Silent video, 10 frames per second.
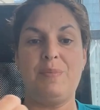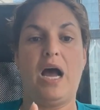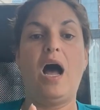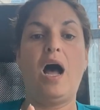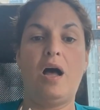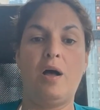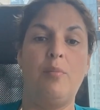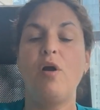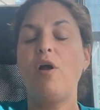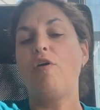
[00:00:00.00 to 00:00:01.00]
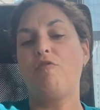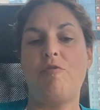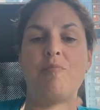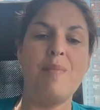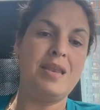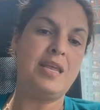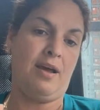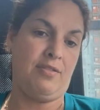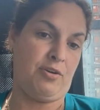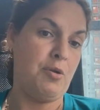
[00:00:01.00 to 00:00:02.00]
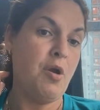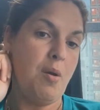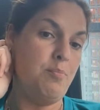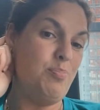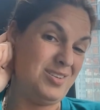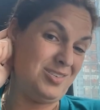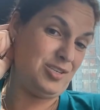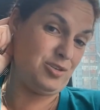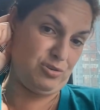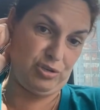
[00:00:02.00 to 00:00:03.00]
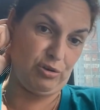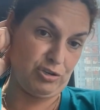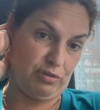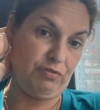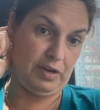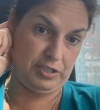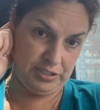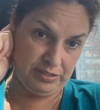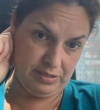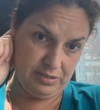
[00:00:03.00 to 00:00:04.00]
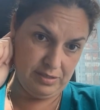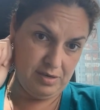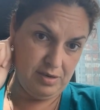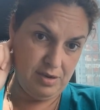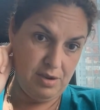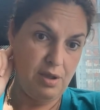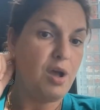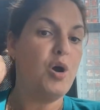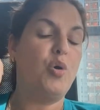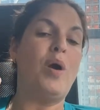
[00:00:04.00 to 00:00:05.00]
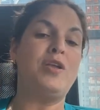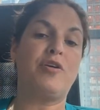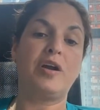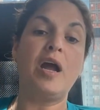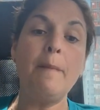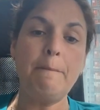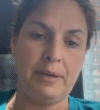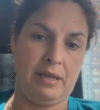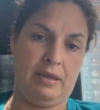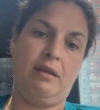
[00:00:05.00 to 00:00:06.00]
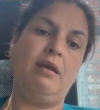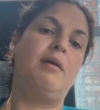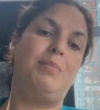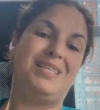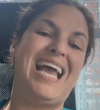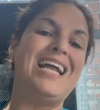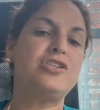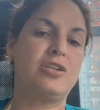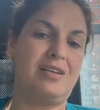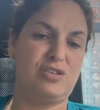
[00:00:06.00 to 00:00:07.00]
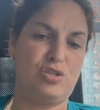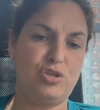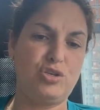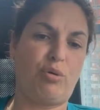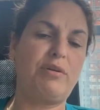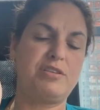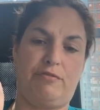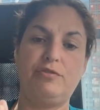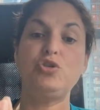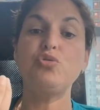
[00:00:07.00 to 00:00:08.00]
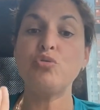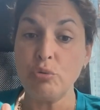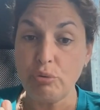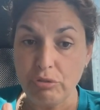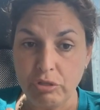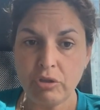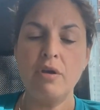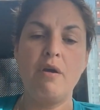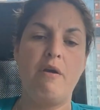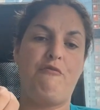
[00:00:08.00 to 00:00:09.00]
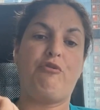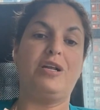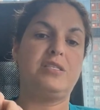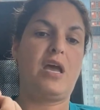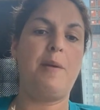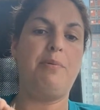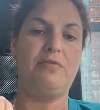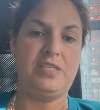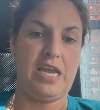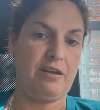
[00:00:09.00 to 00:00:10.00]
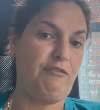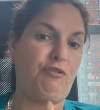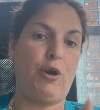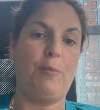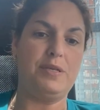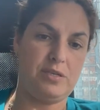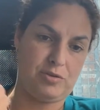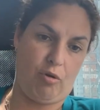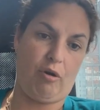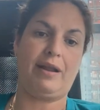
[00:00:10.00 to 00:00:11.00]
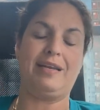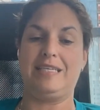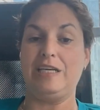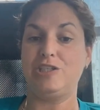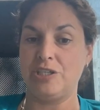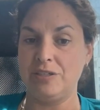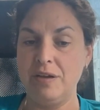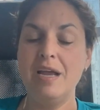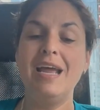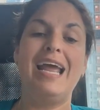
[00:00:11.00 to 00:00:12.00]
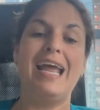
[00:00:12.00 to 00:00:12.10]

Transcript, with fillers: can be a hub for many other business or social functions when your company potentially is the source of truth for a type of data for a business or organization,